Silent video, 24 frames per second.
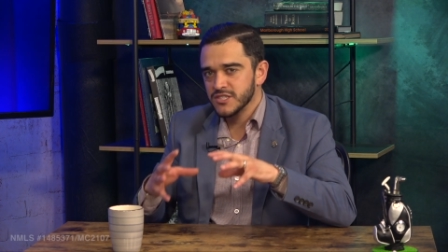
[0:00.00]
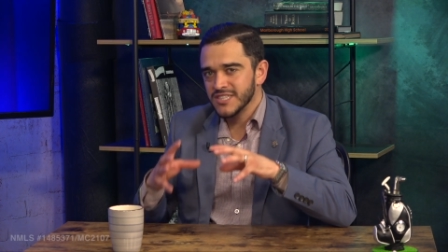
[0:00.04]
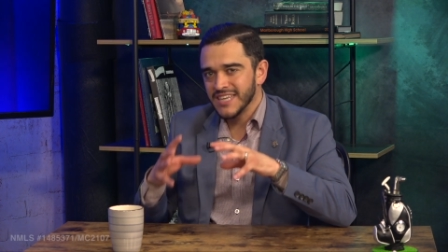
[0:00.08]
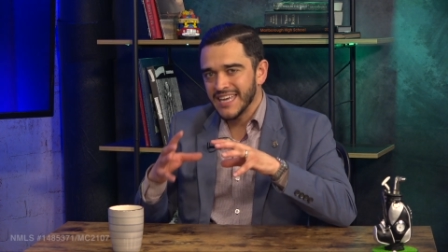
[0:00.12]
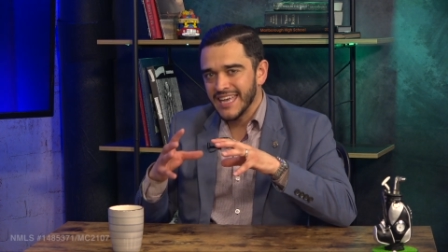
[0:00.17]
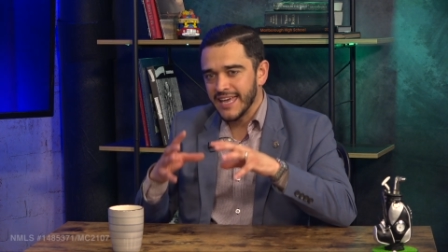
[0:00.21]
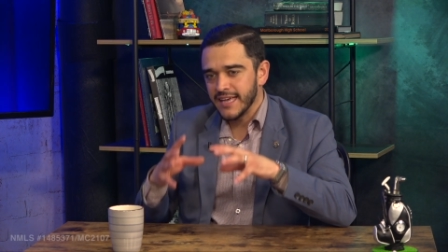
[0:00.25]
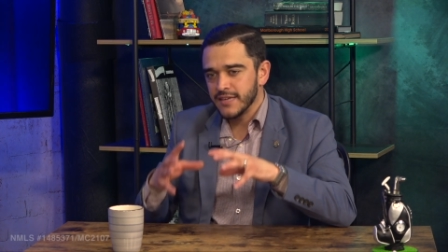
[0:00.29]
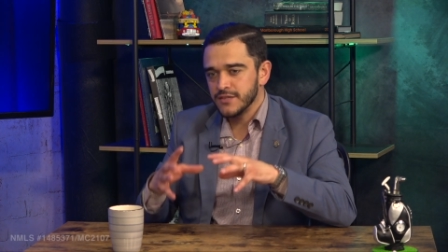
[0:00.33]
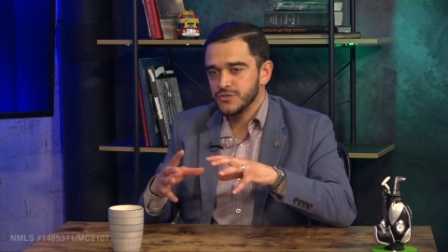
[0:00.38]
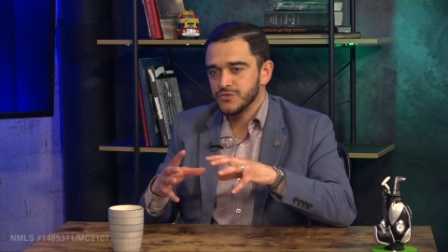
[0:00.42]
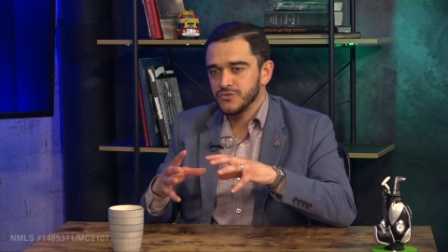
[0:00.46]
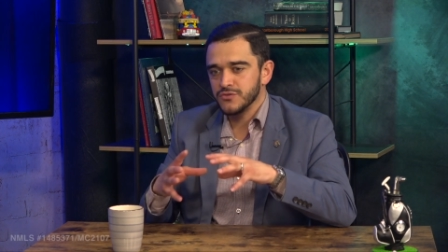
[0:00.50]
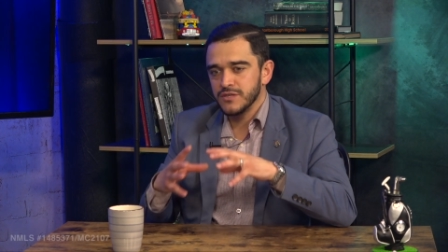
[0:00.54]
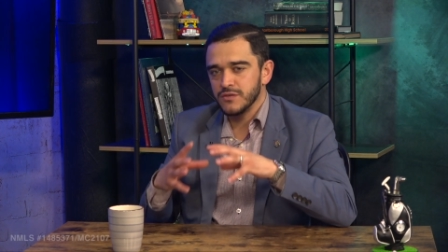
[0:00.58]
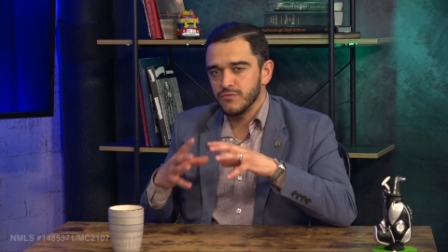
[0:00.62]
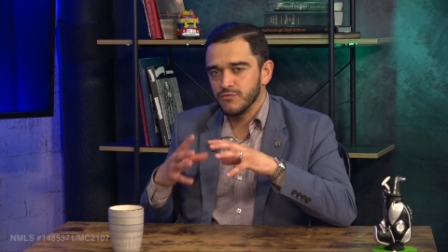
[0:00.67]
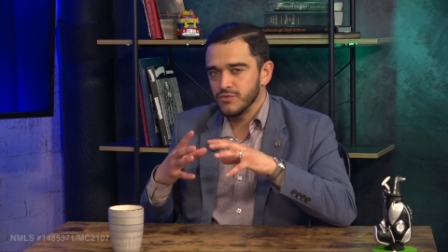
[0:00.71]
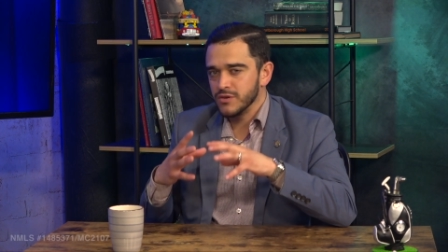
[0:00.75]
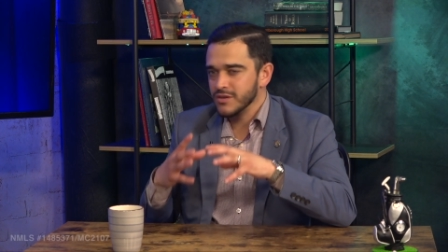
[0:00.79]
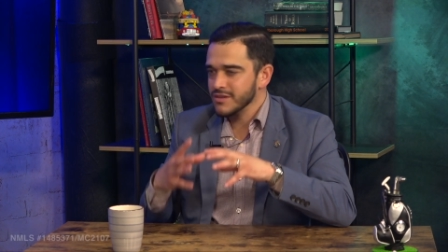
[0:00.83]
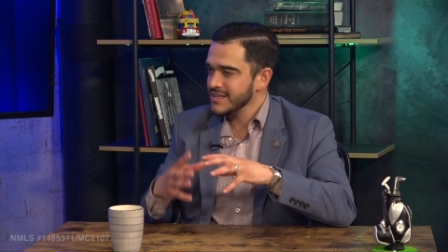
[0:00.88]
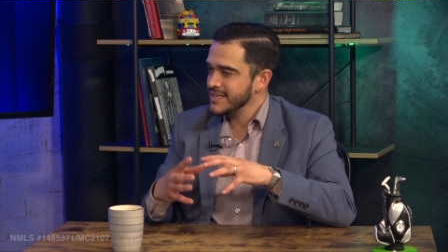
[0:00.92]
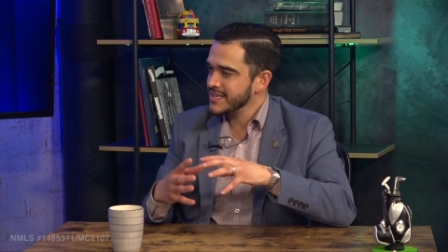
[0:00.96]
to entry
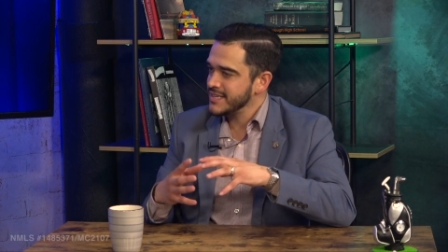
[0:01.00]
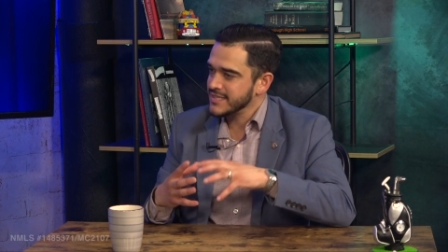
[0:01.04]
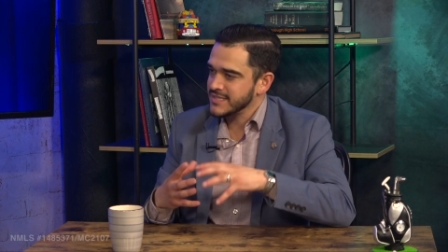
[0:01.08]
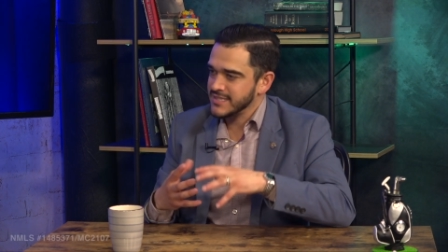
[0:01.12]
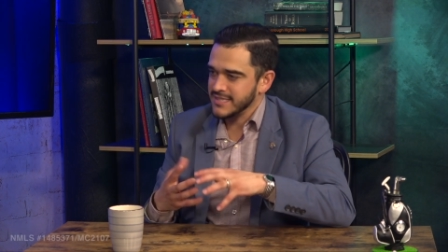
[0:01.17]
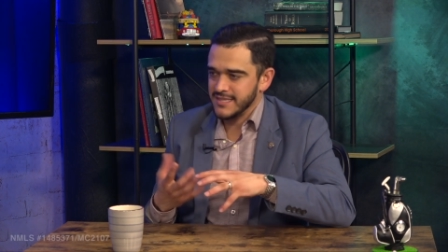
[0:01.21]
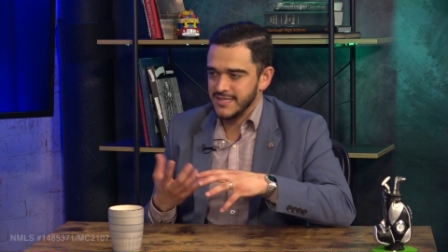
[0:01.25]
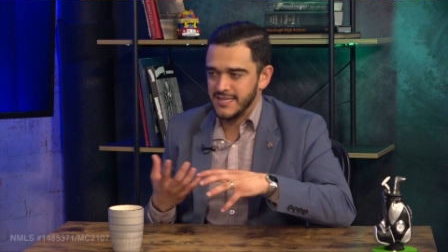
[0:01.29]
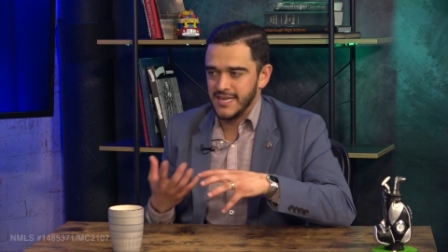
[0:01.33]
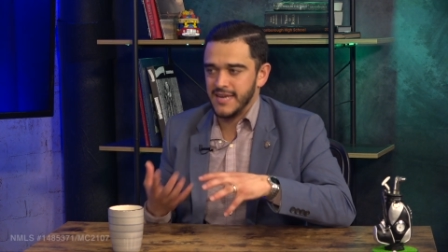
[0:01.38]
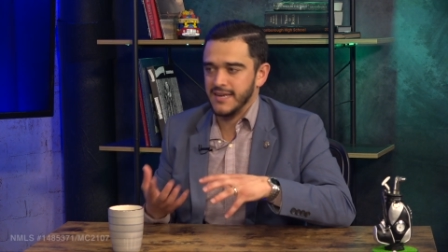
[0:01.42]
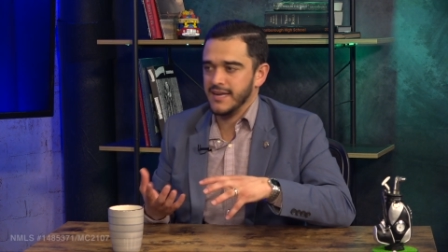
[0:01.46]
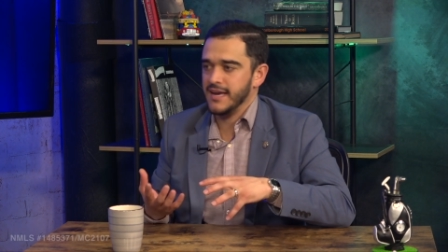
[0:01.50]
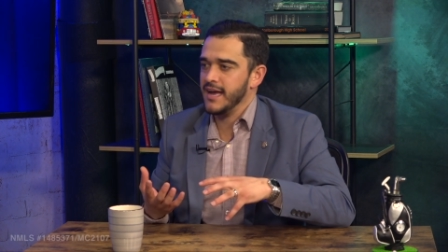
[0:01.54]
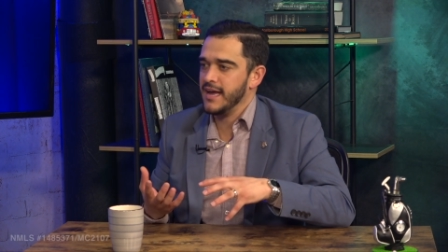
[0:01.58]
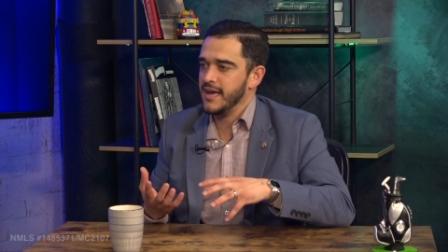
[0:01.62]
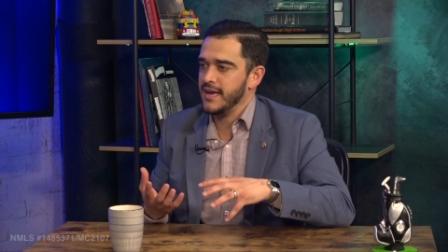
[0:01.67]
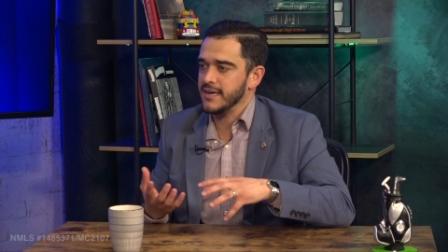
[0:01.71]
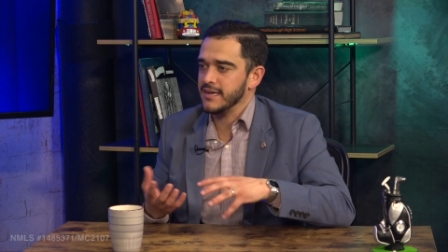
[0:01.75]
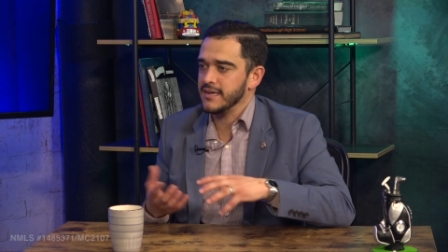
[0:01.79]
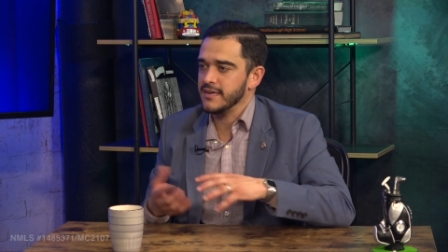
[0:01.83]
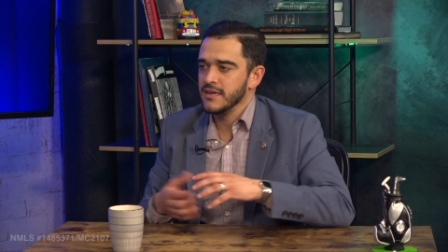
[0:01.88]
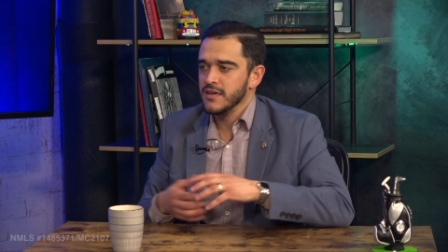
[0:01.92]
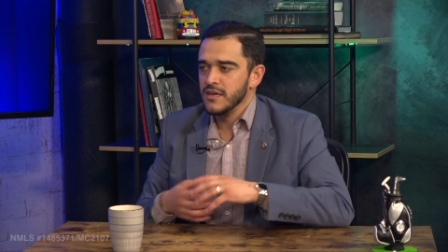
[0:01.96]
really isn't that
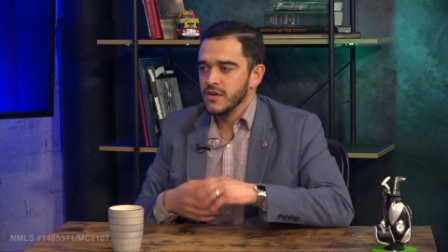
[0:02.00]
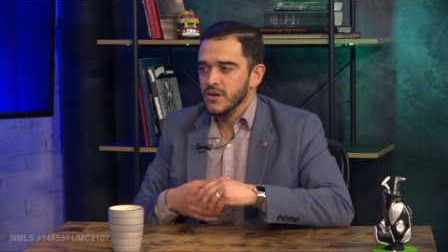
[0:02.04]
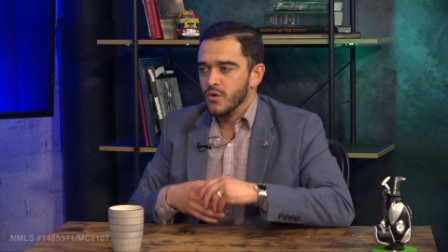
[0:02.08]
high.